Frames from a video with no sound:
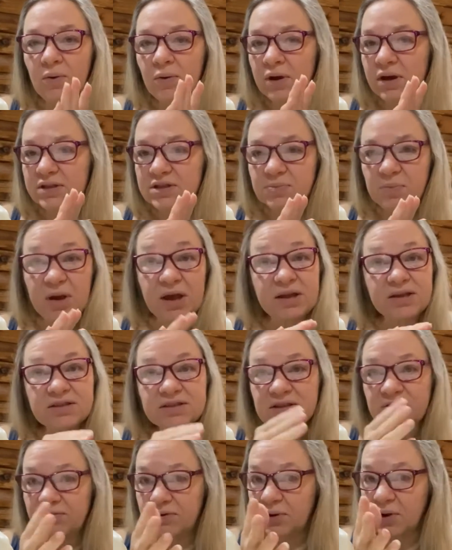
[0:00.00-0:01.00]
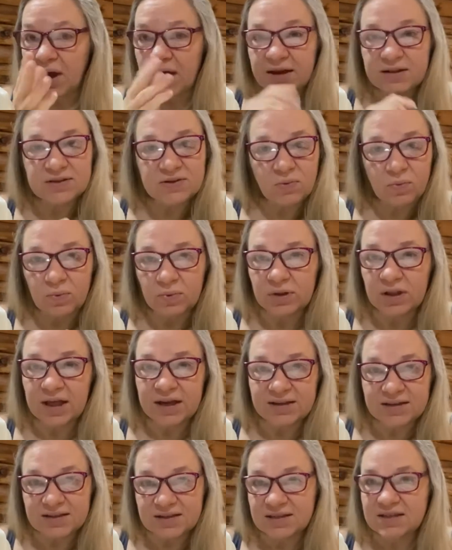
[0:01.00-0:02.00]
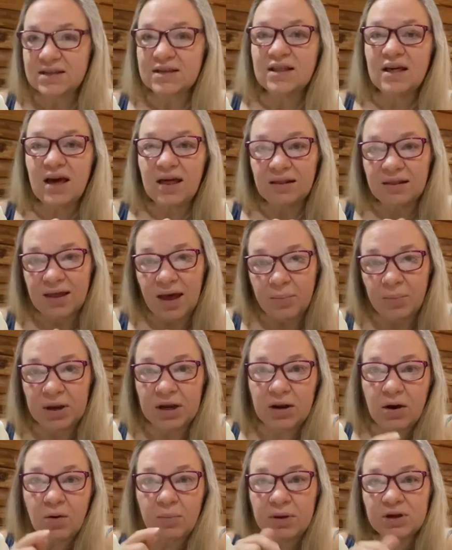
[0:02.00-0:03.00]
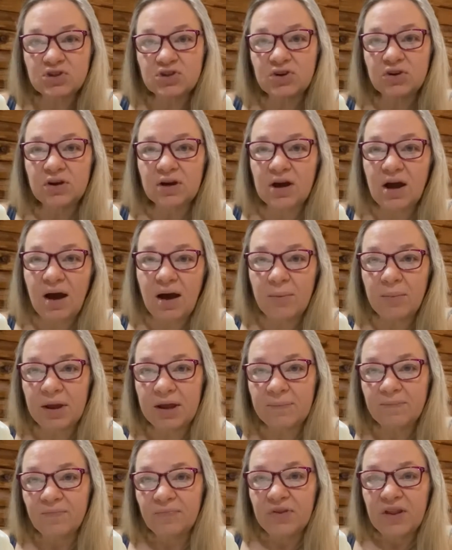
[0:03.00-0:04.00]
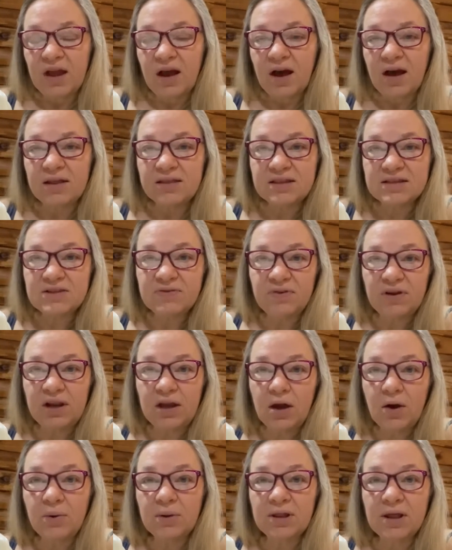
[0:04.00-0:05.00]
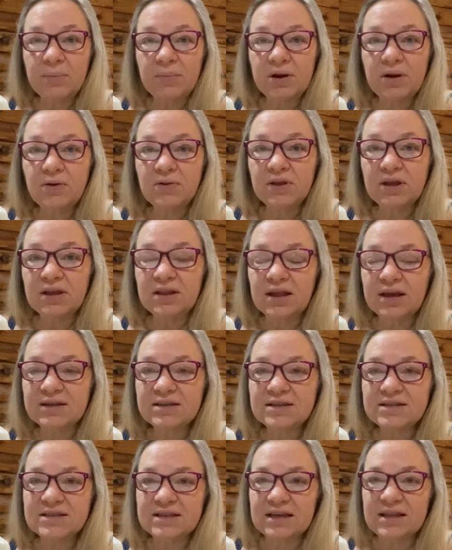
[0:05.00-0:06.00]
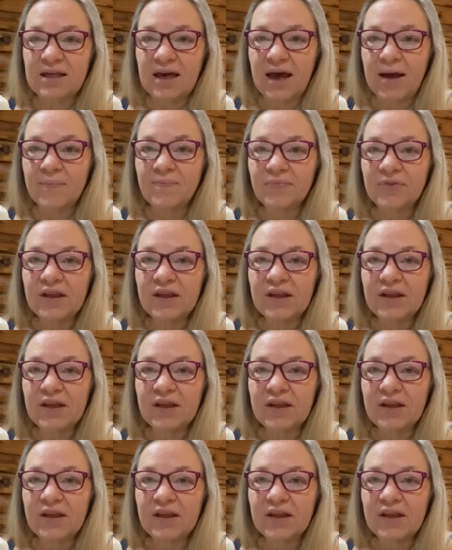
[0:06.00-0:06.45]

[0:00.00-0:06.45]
It depends. If you guys would like to see that, let me know. Make sure you comment on this video and let me know that you'd like to see that.